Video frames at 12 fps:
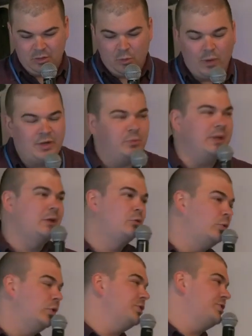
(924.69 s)
Where do we
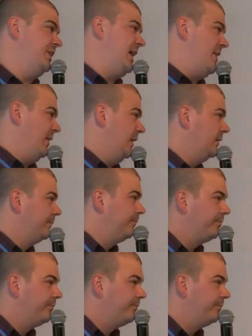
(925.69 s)
grow together?